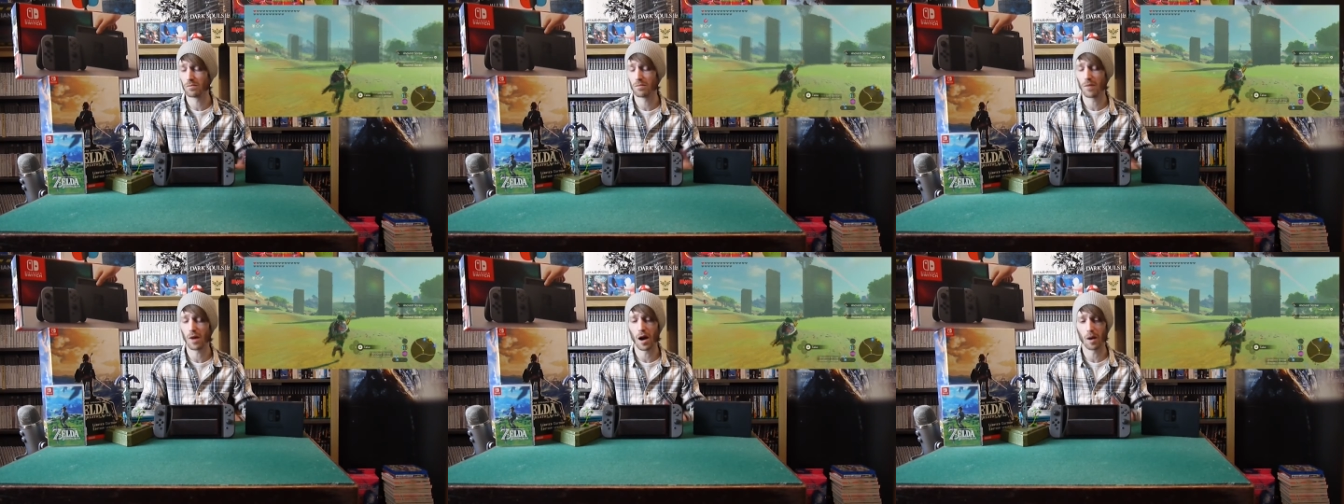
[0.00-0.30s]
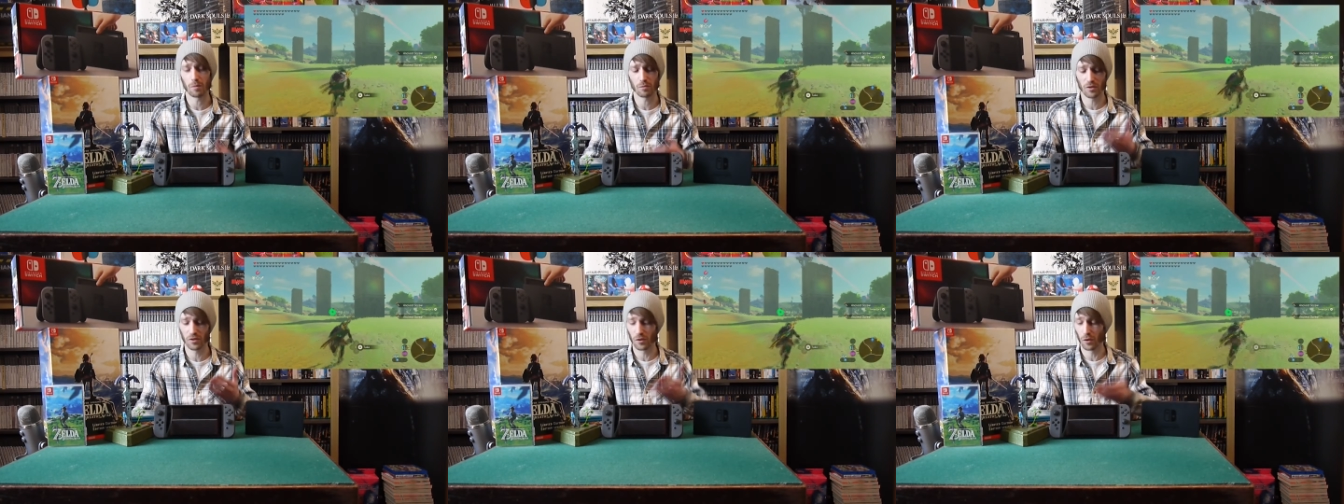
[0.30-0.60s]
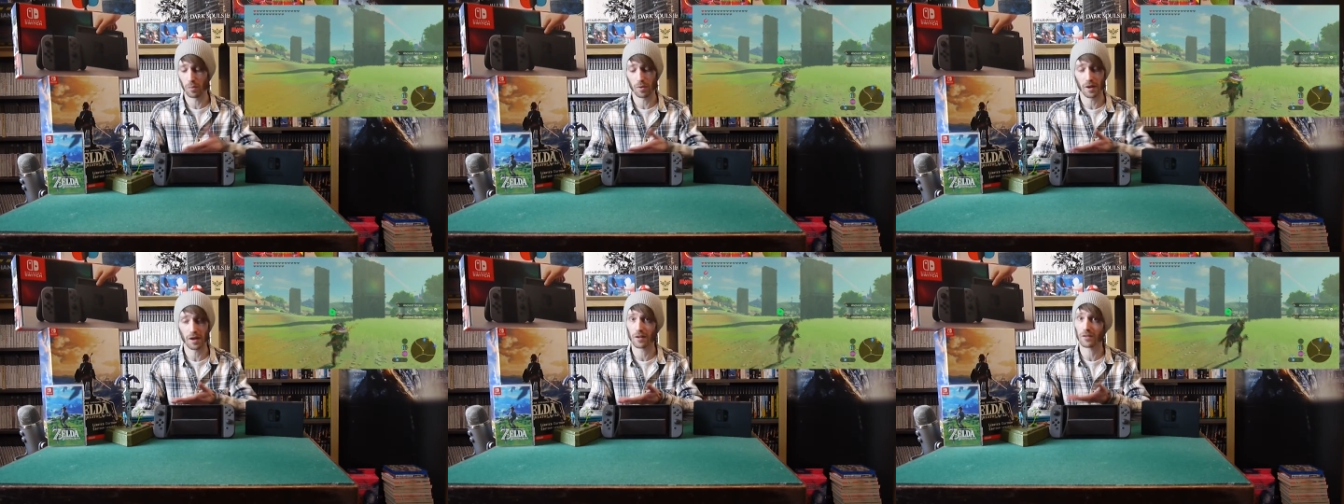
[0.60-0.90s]
I'm
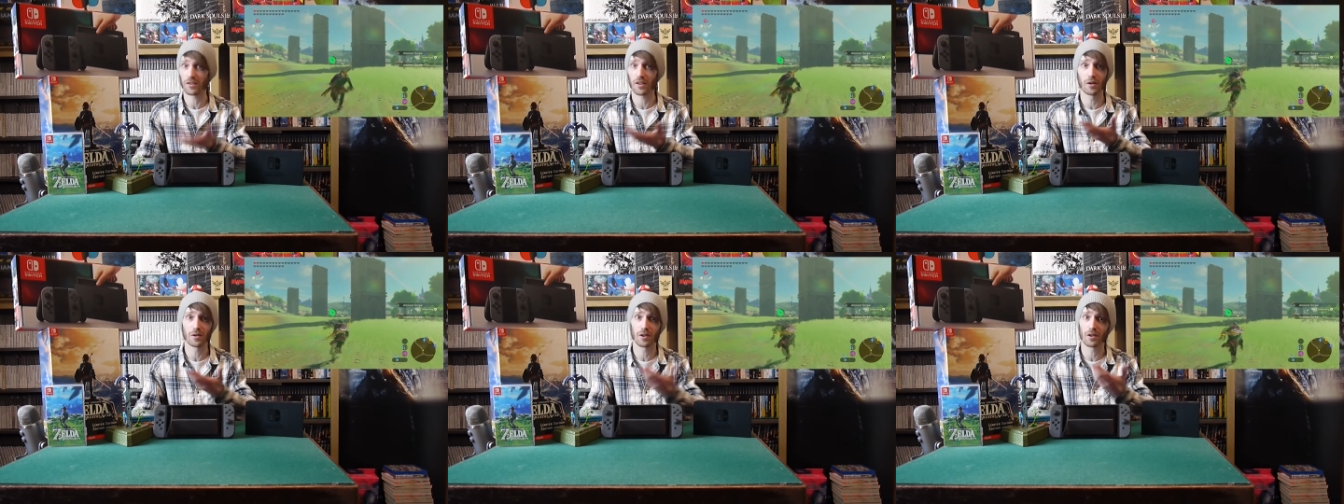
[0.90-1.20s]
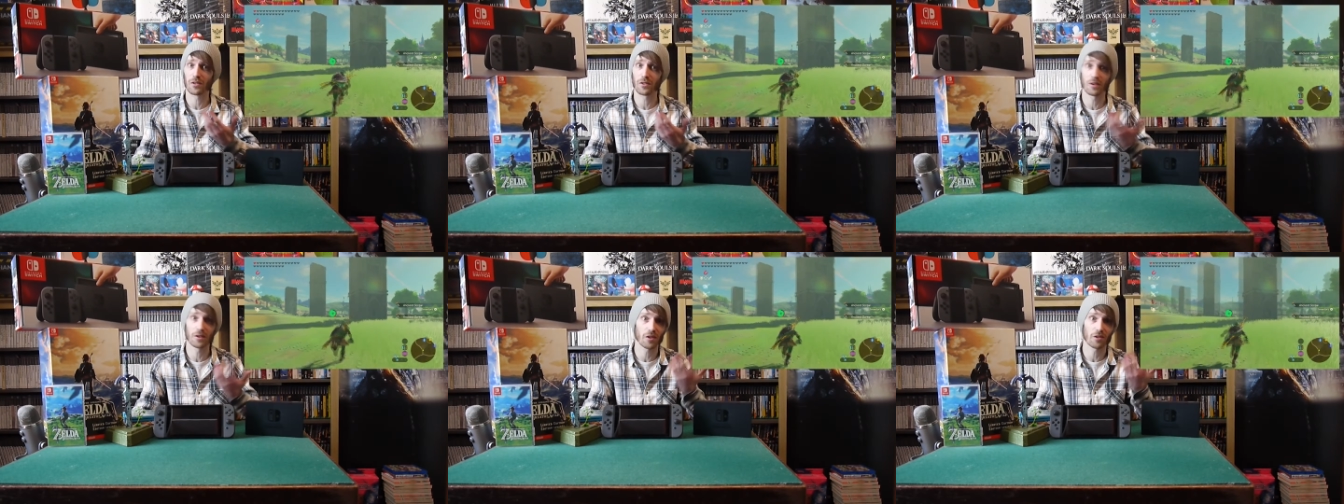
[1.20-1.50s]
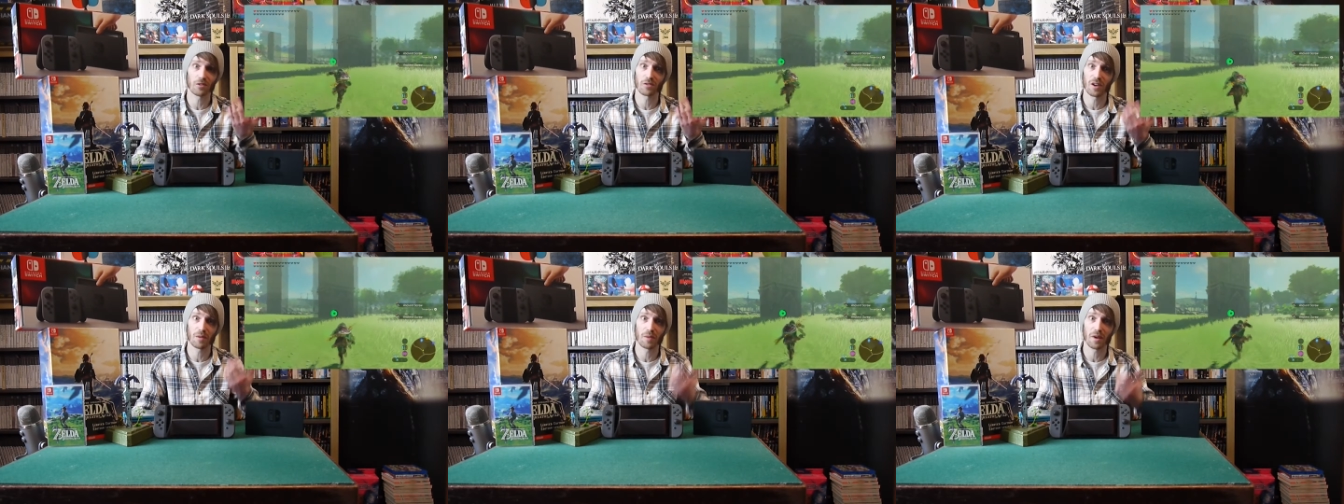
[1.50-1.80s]
still playing Zelda, so it
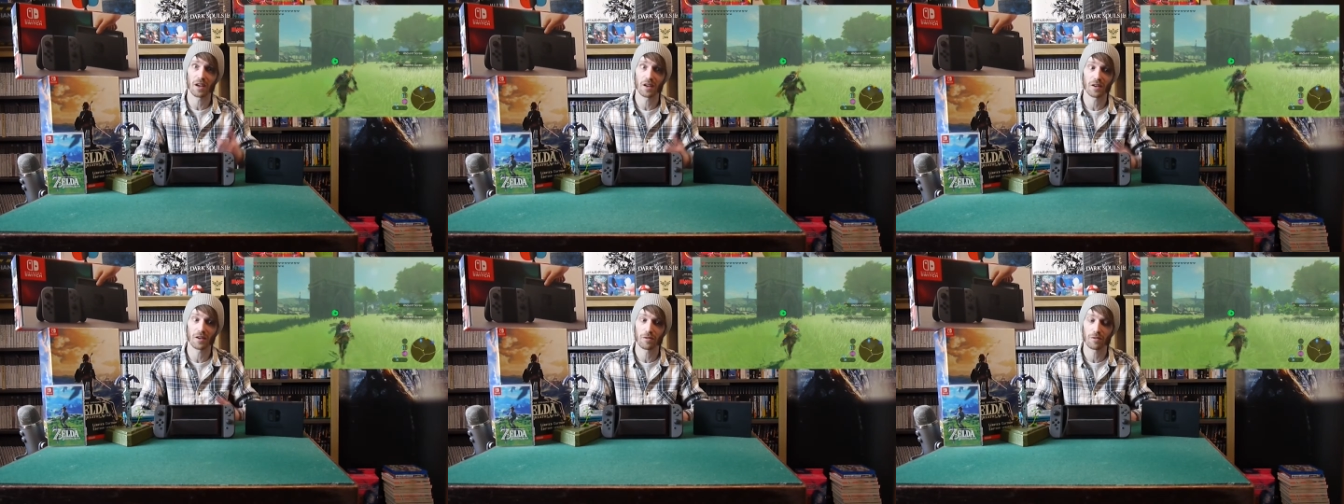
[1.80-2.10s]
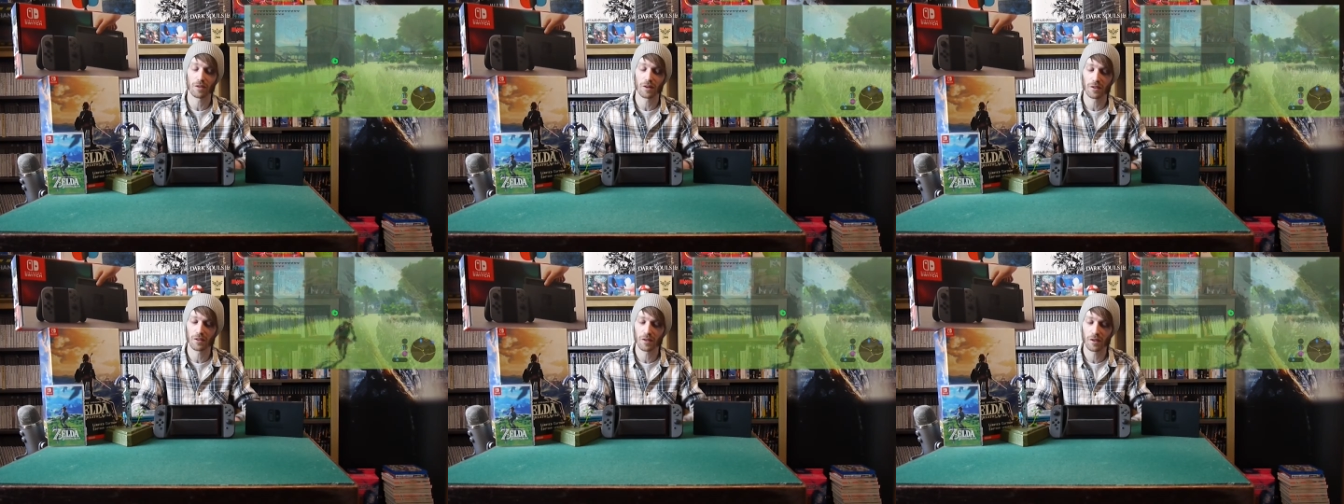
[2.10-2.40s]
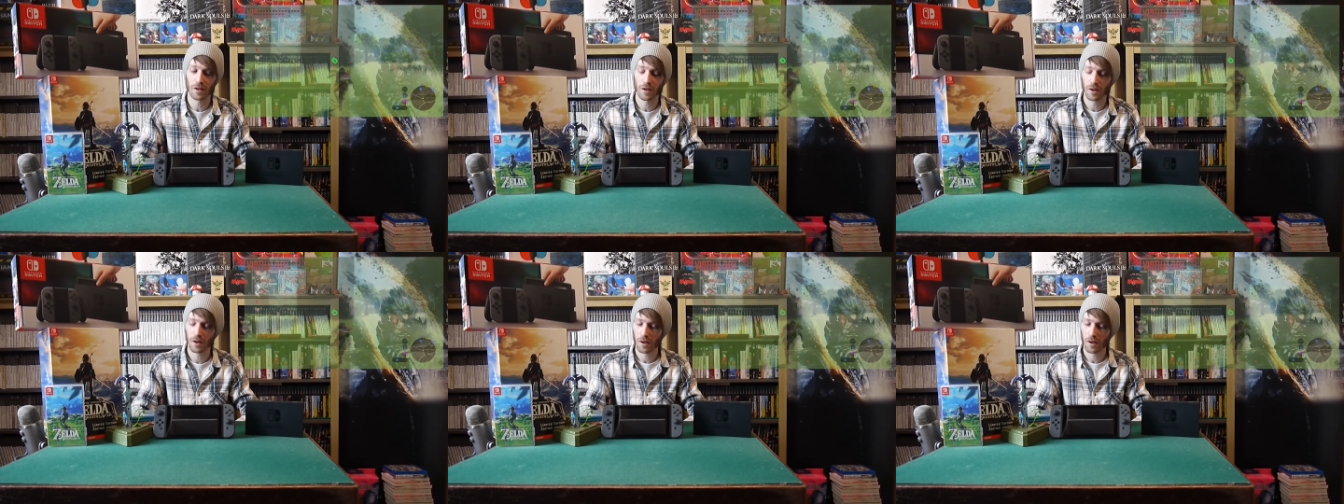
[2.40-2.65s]
doesn't really make a difference.